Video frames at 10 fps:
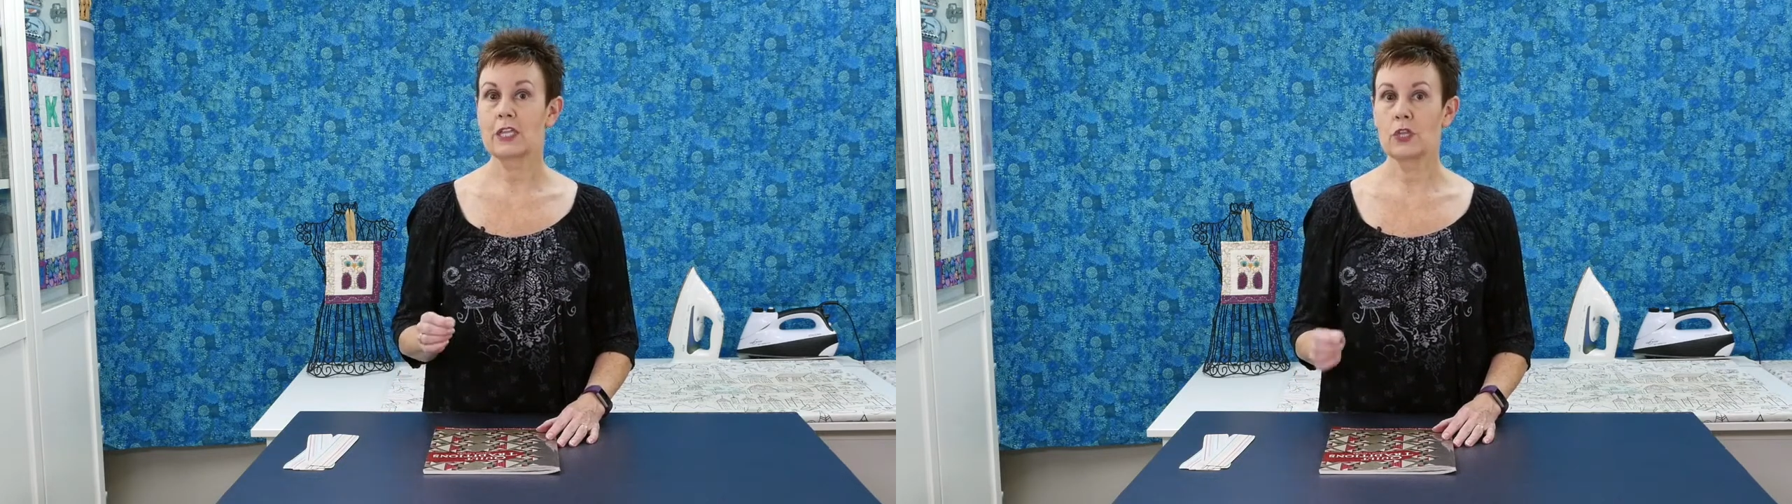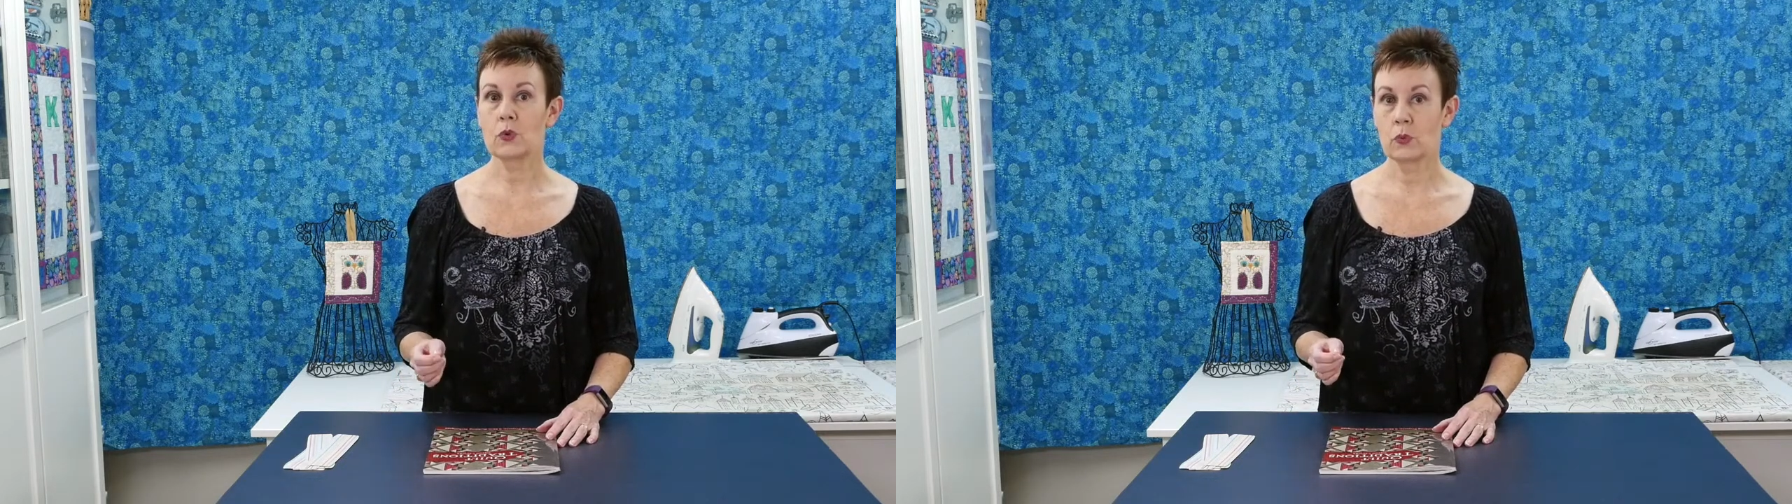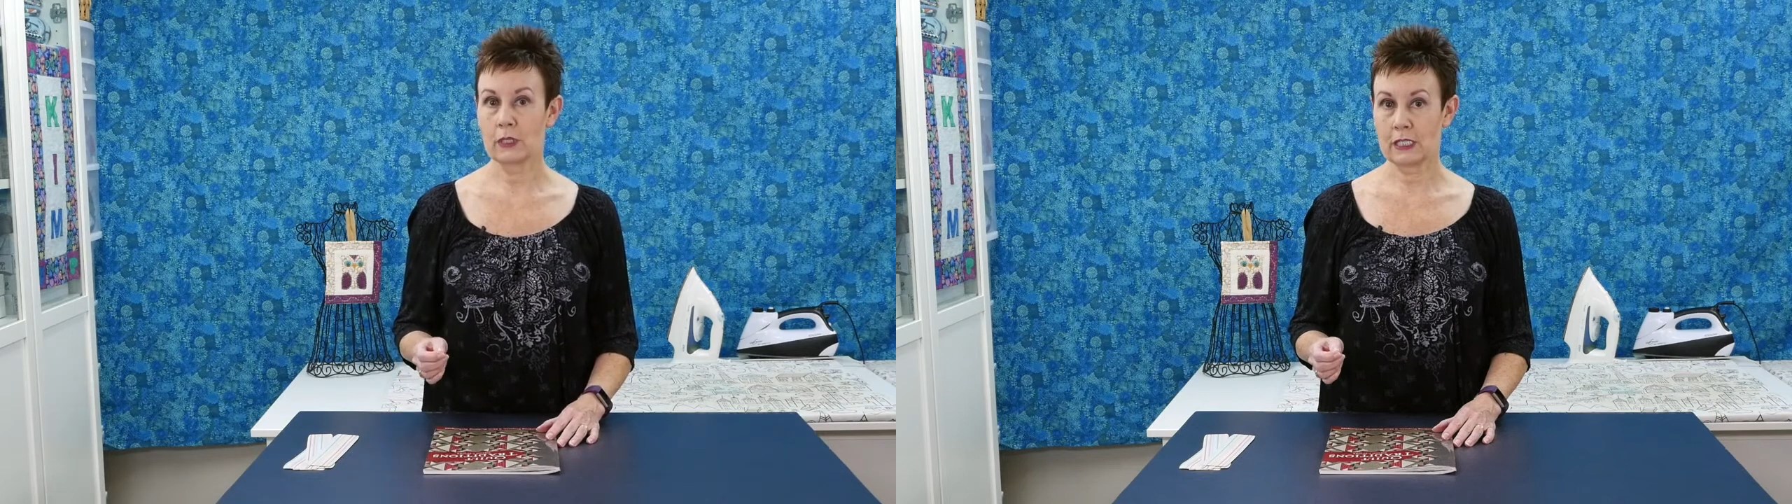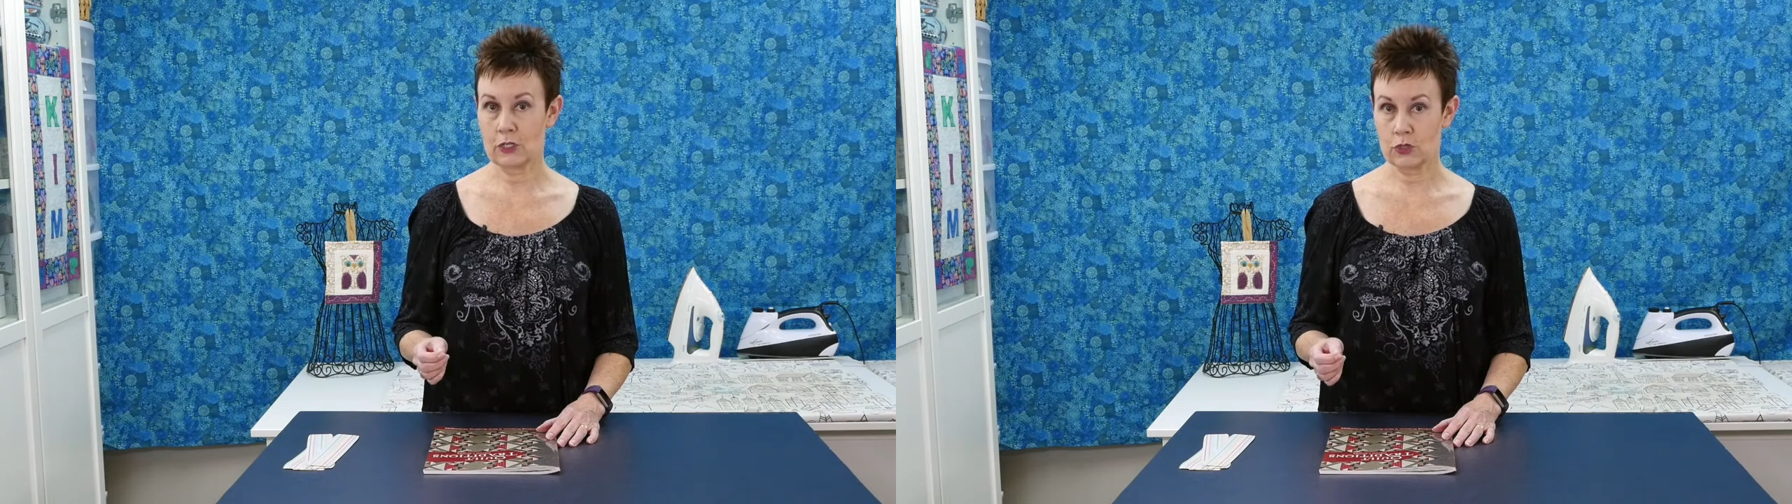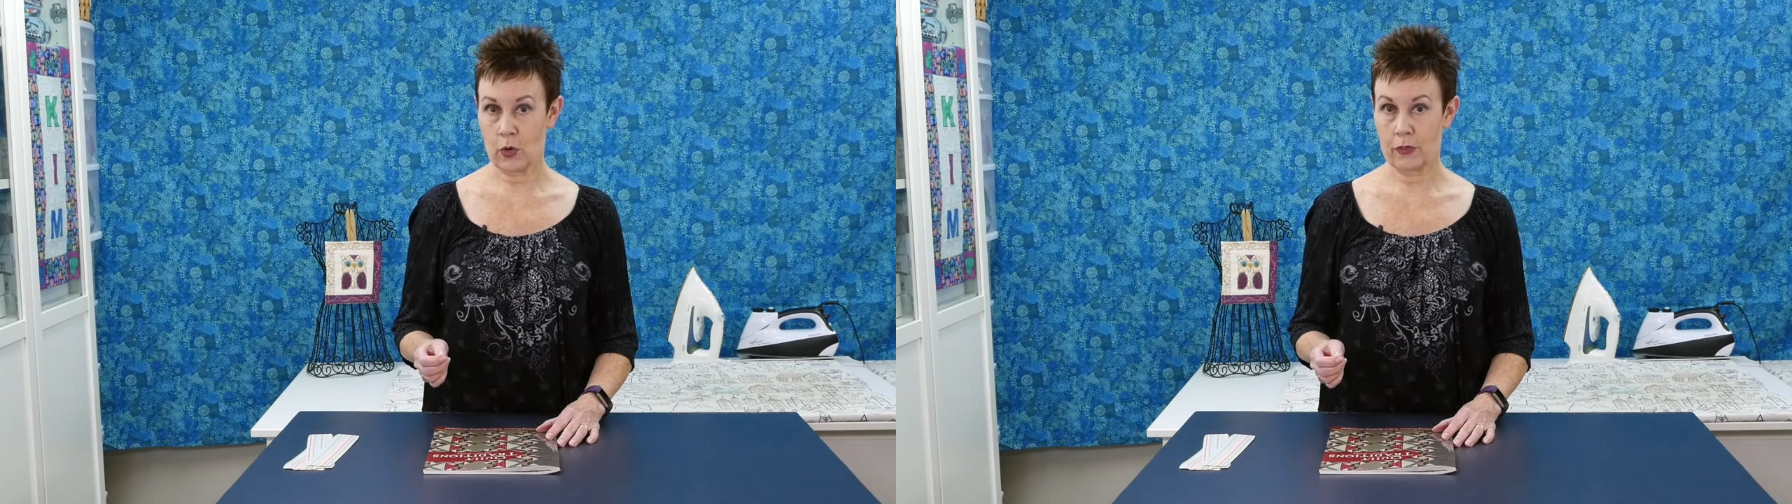you will really
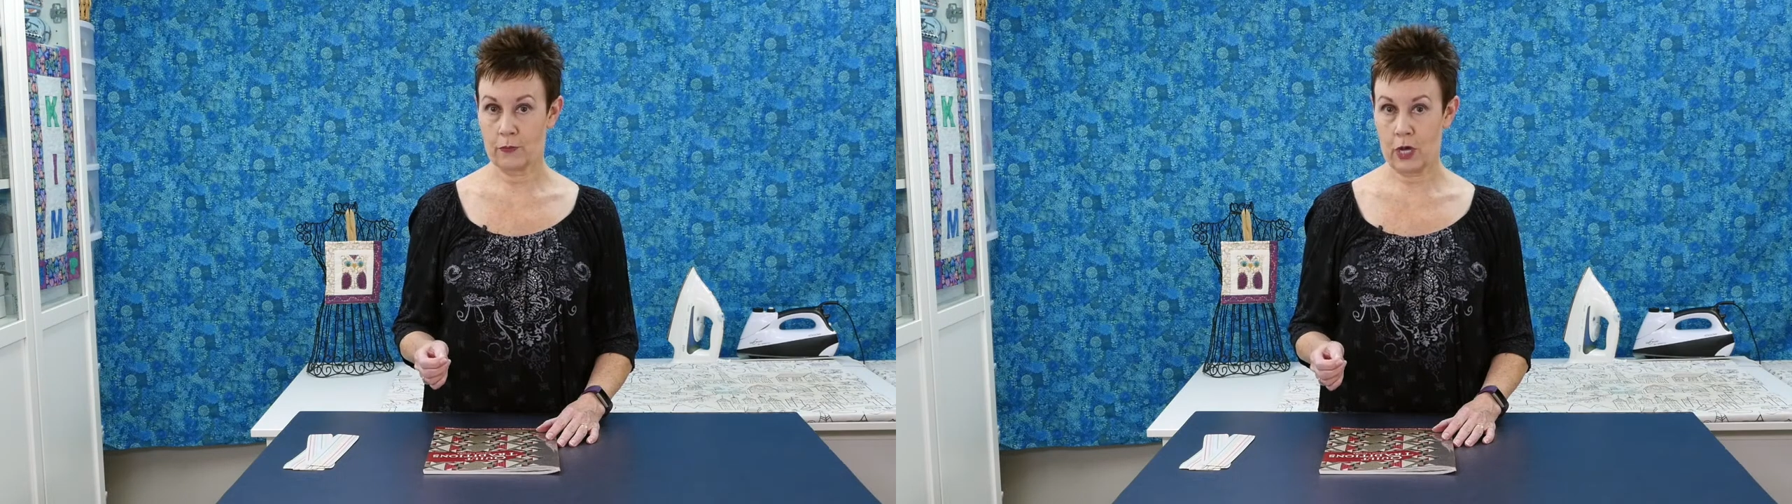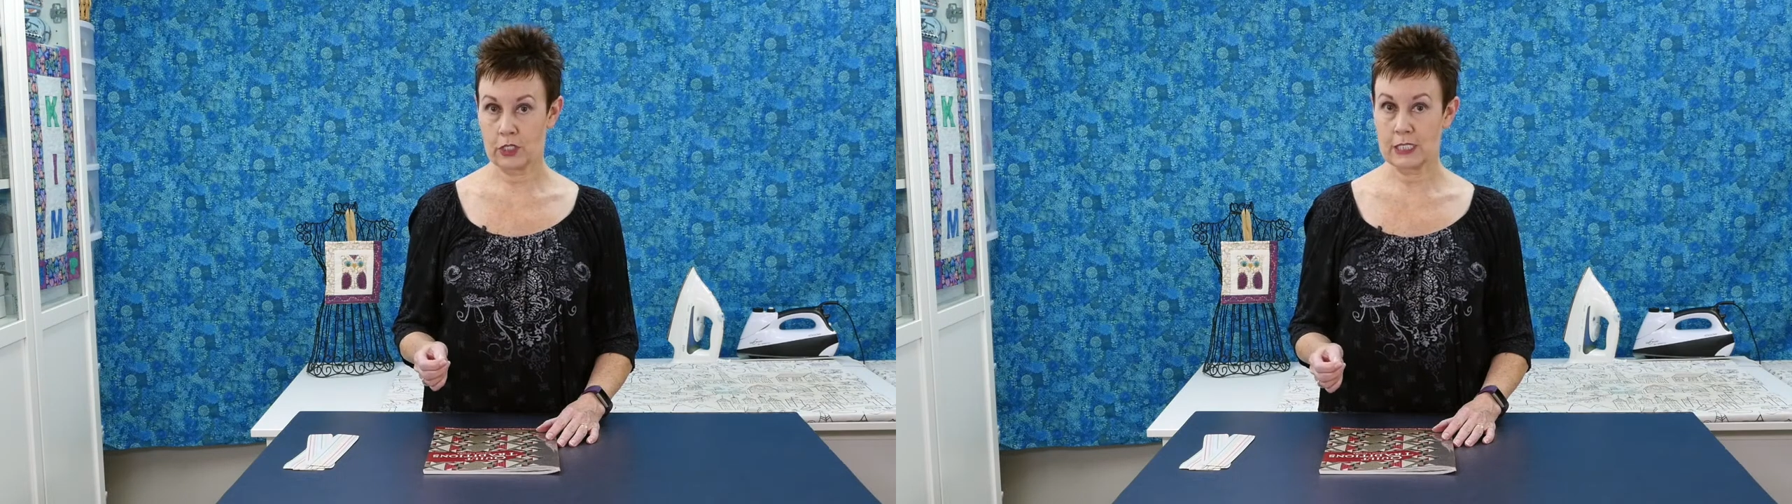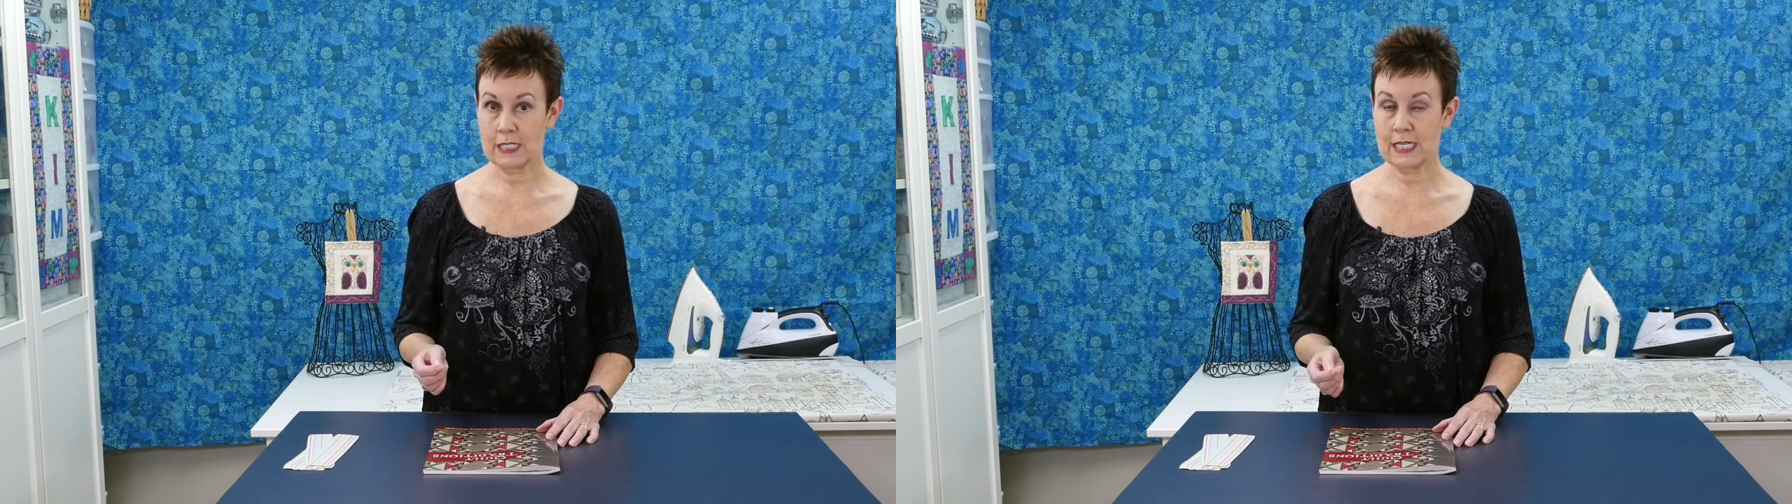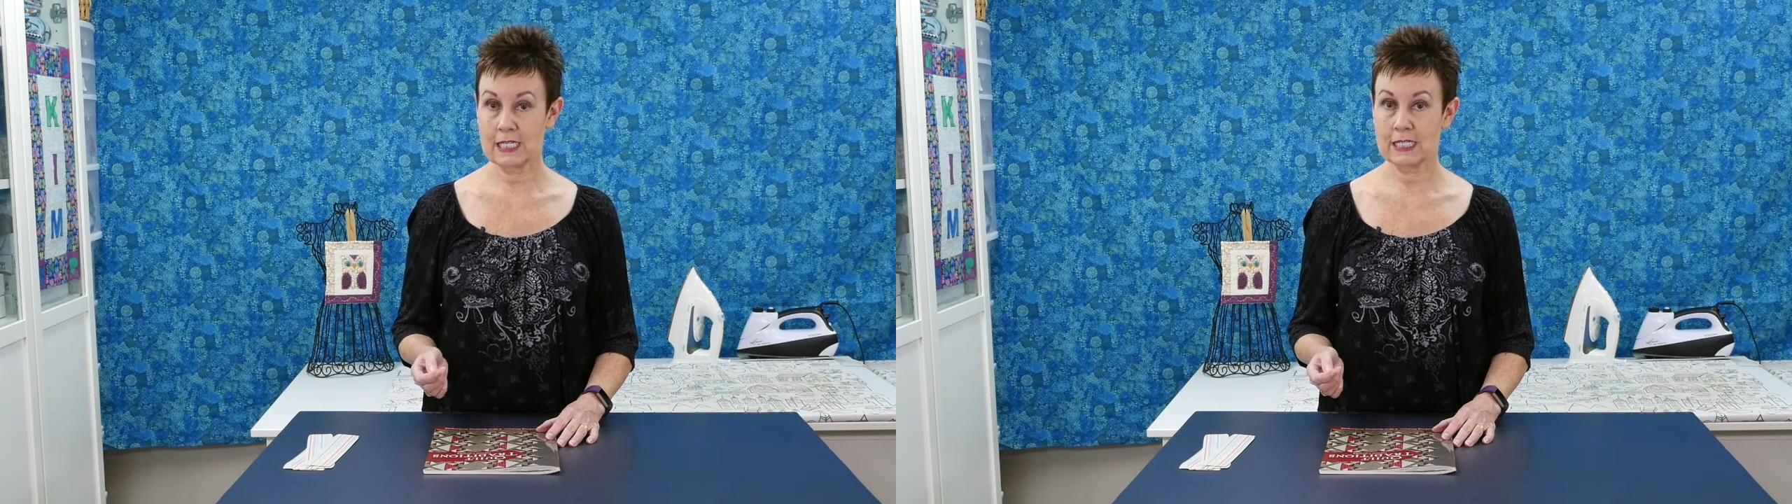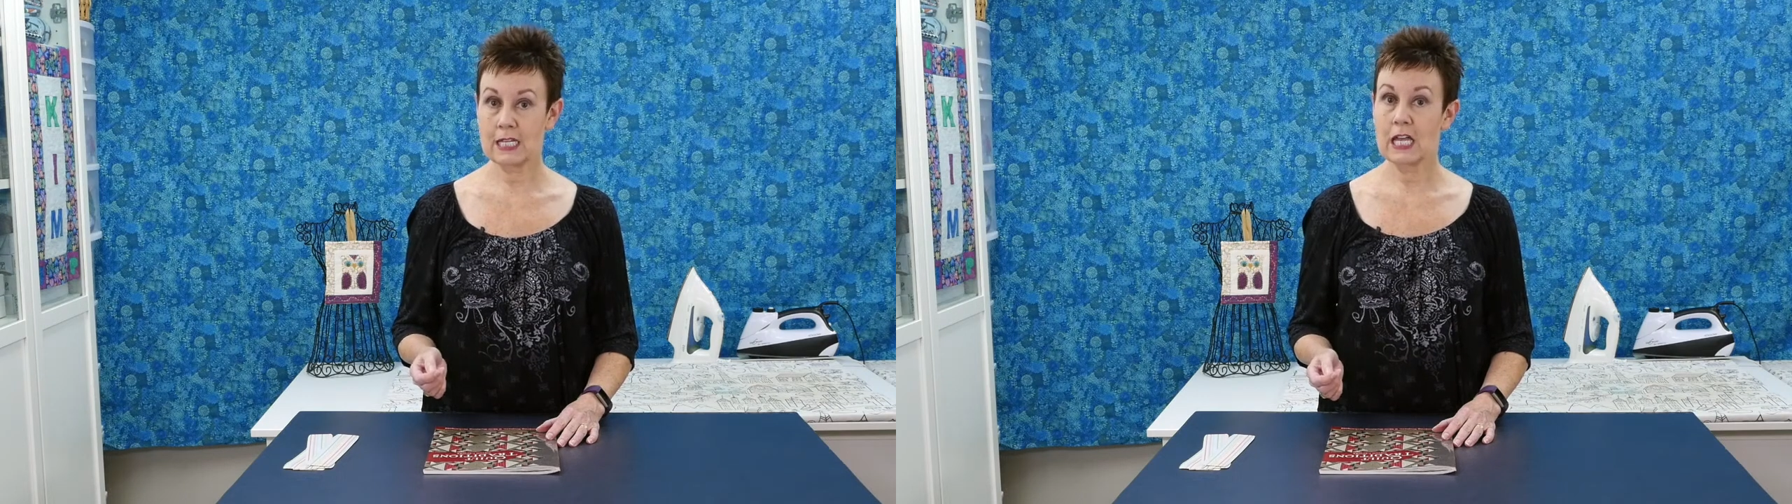enjoy the projects in
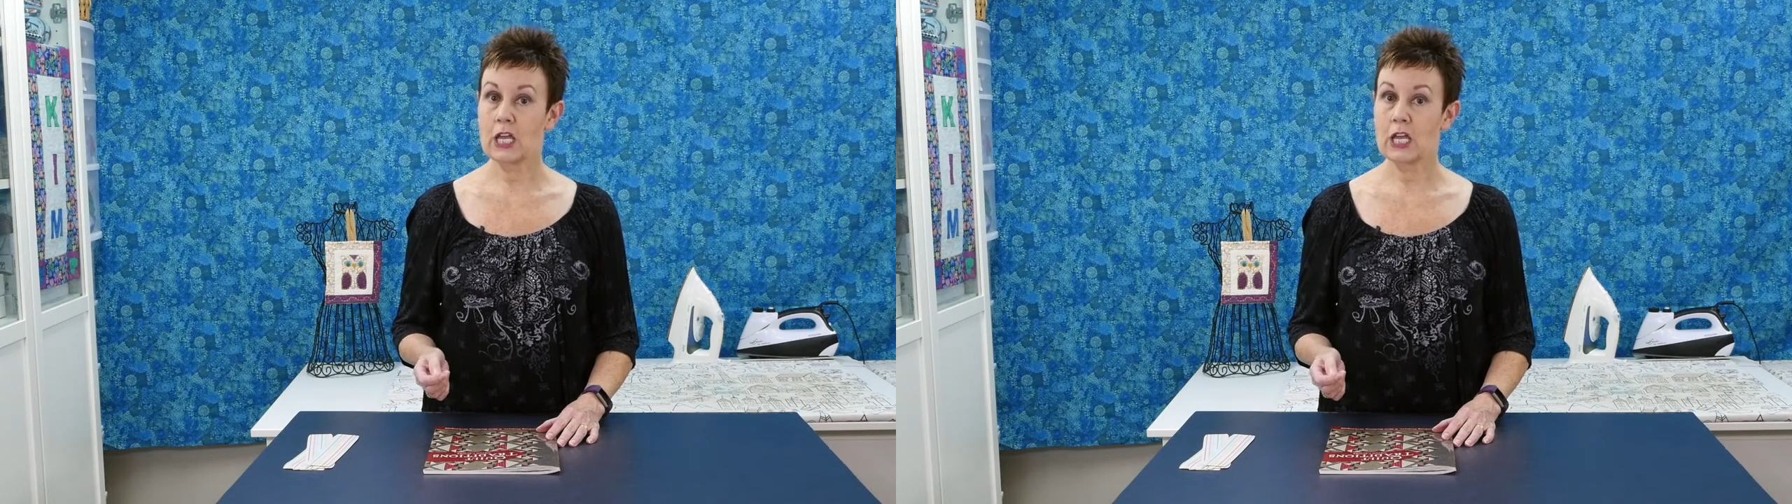it.